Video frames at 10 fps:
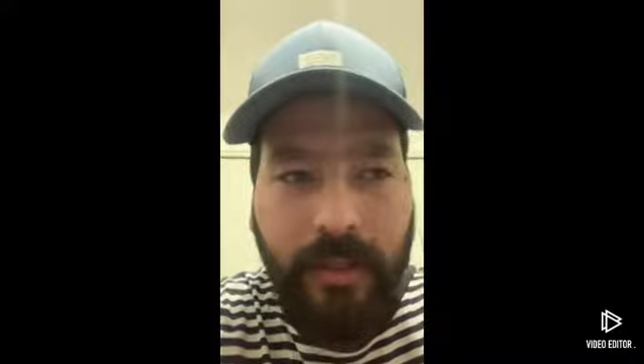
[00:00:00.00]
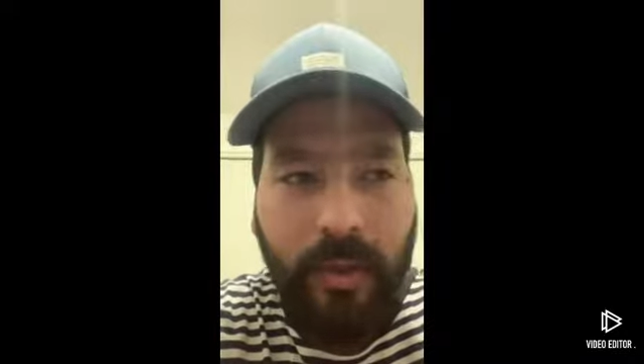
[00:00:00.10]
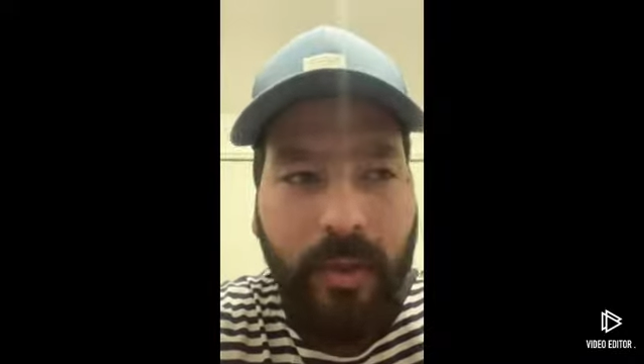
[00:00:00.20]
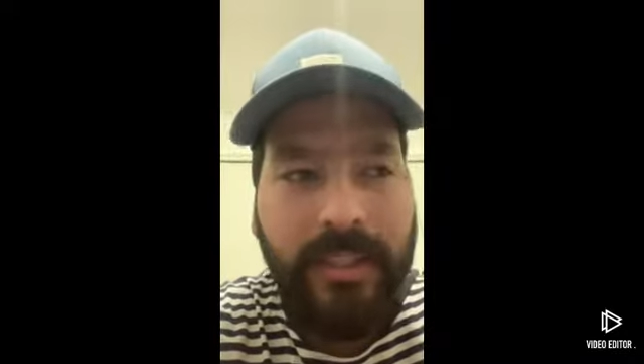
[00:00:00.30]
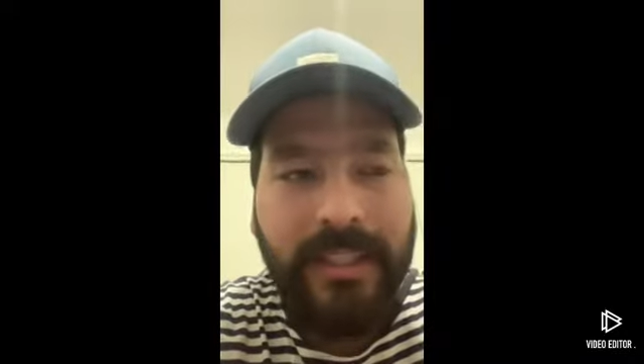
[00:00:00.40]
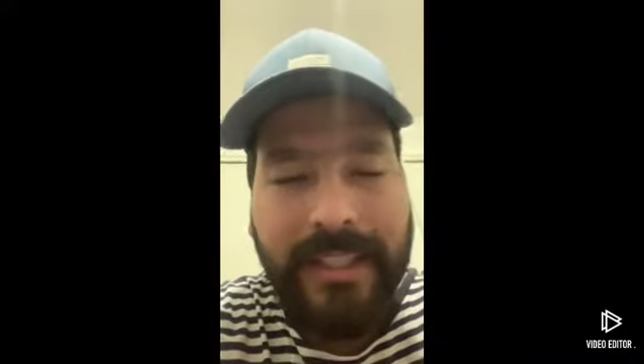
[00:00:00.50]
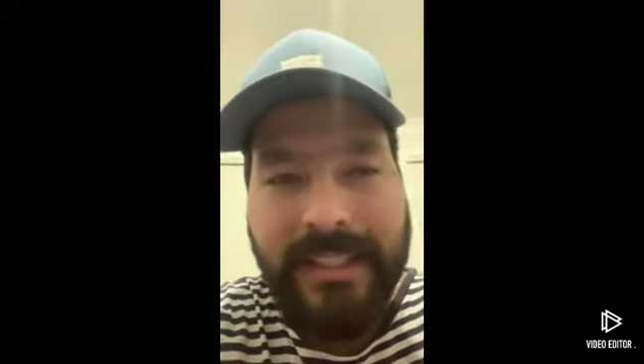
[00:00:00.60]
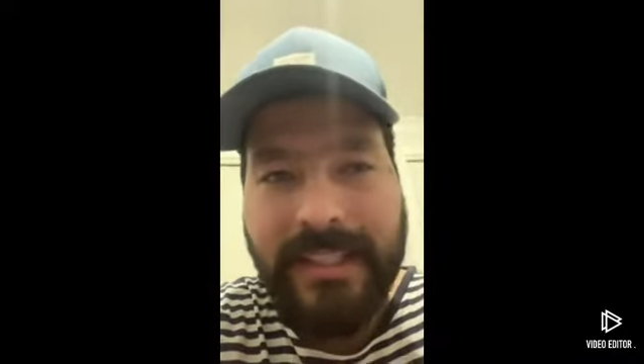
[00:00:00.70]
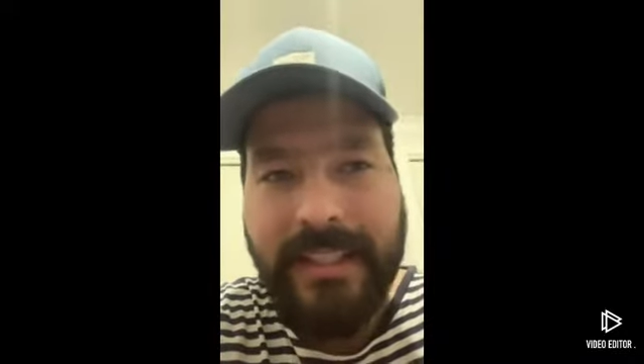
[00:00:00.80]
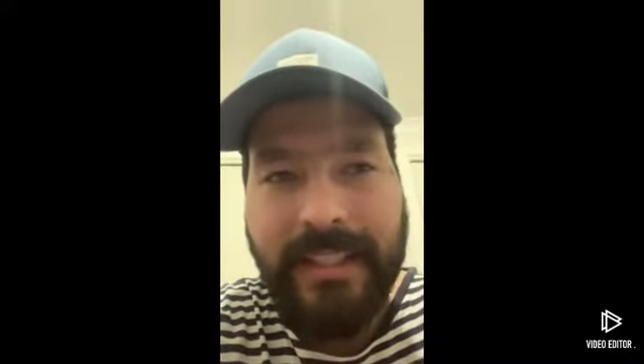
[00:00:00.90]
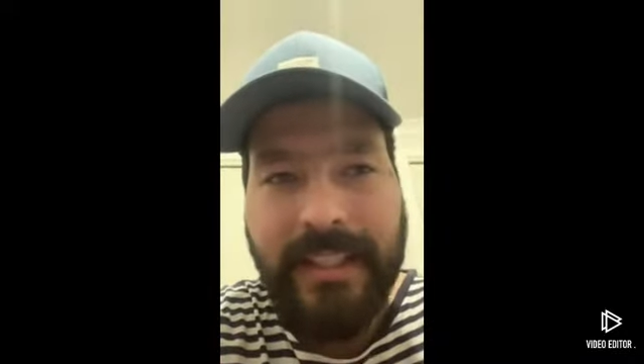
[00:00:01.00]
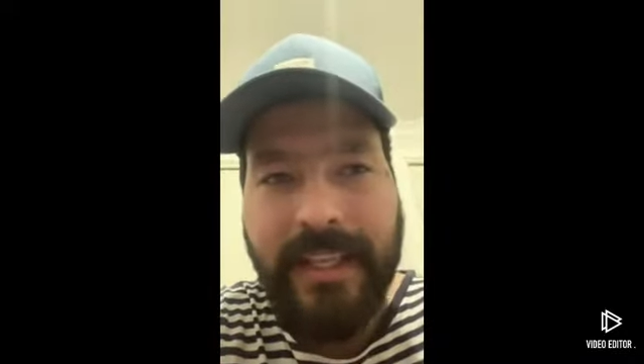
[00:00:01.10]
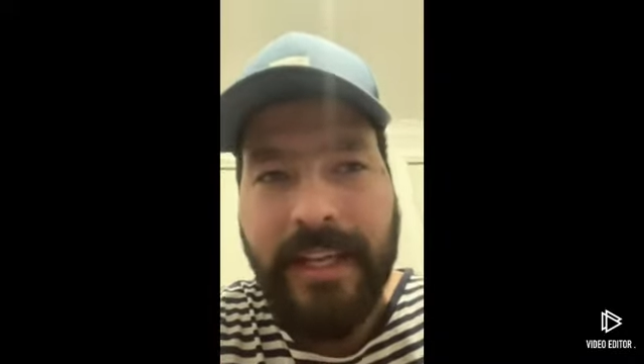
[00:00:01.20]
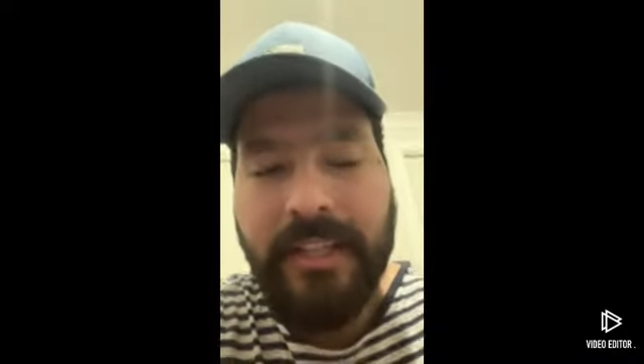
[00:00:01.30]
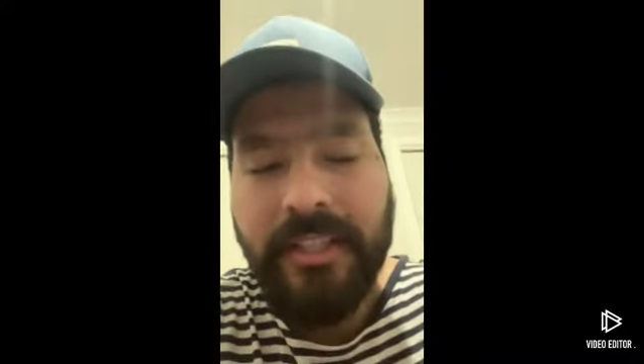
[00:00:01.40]
all the testing
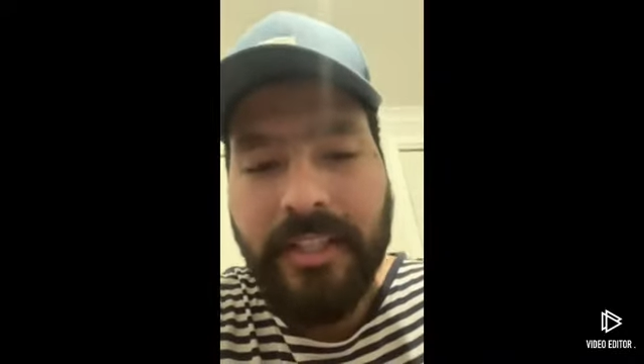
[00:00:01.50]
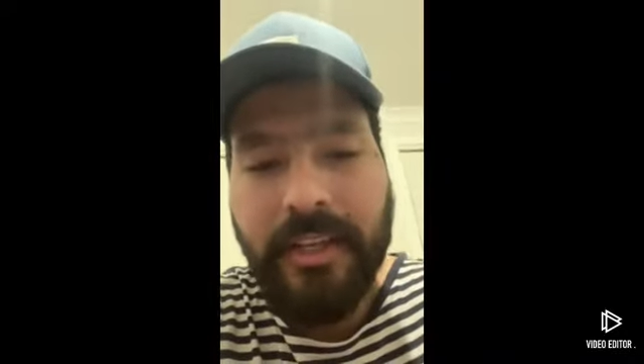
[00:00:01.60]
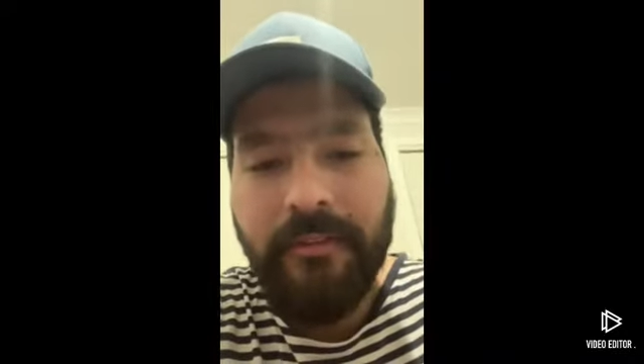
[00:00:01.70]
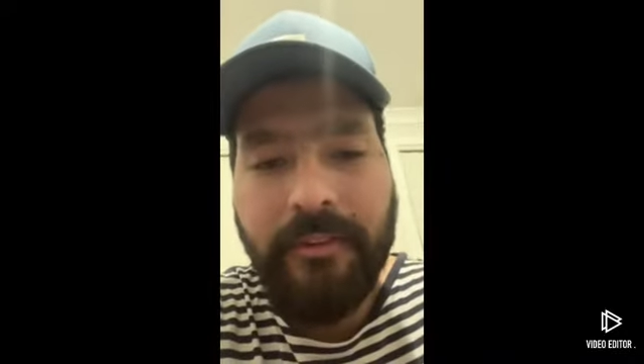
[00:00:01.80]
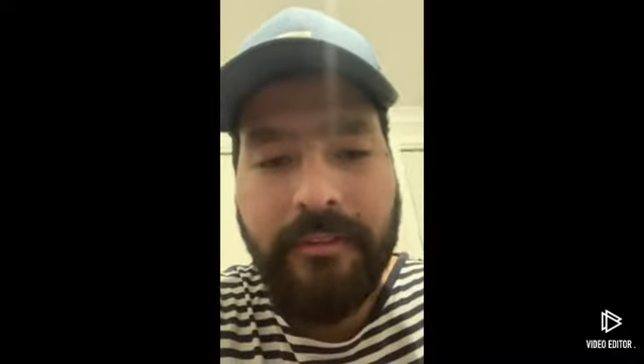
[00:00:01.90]
and each and every